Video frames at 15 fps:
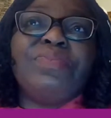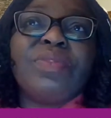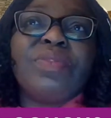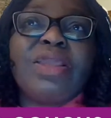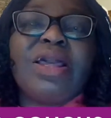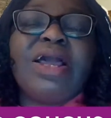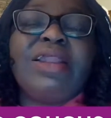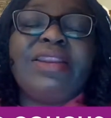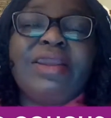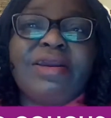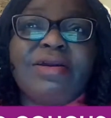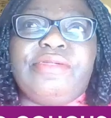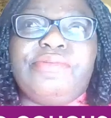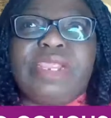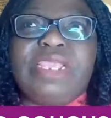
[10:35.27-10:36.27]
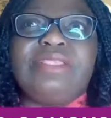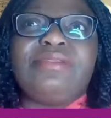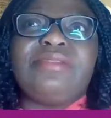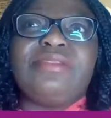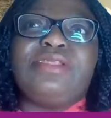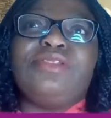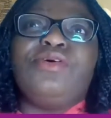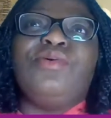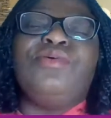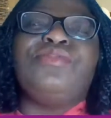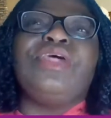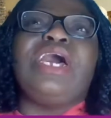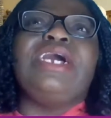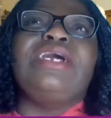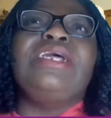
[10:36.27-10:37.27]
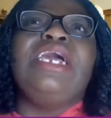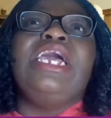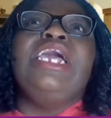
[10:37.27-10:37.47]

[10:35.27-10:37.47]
cardiac arrest and all that,